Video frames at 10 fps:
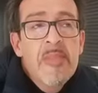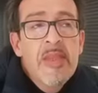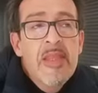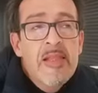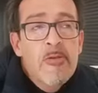
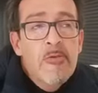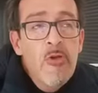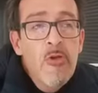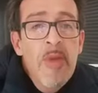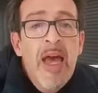that
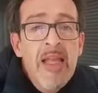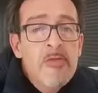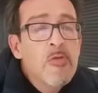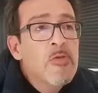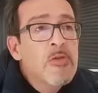Rome
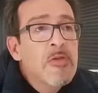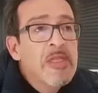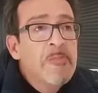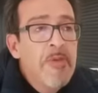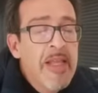had to
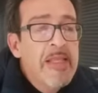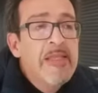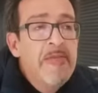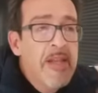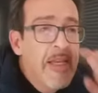spread
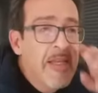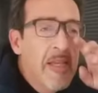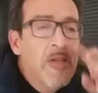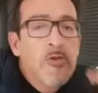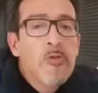
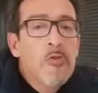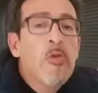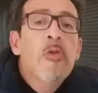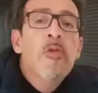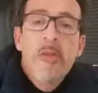civilization to
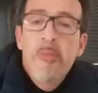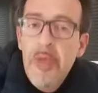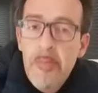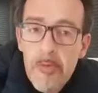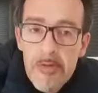all the
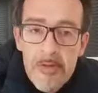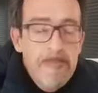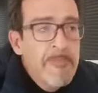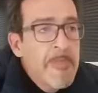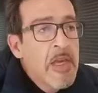
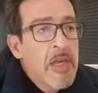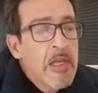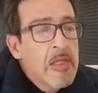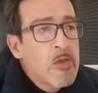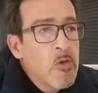peoples.
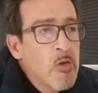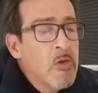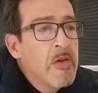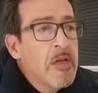So